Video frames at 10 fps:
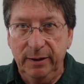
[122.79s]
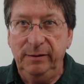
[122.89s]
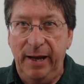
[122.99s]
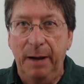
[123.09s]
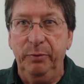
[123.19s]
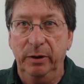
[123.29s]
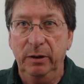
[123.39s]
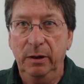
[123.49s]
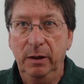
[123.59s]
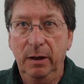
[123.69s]
things happen,
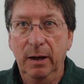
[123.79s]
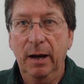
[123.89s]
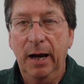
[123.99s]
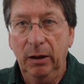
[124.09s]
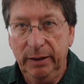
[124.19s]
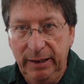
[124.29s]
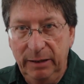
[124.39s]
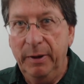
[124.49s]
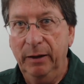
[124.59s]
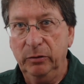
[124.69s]
I'll
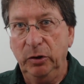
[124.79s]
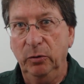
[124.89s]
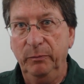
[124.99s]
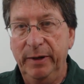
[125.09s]
email you.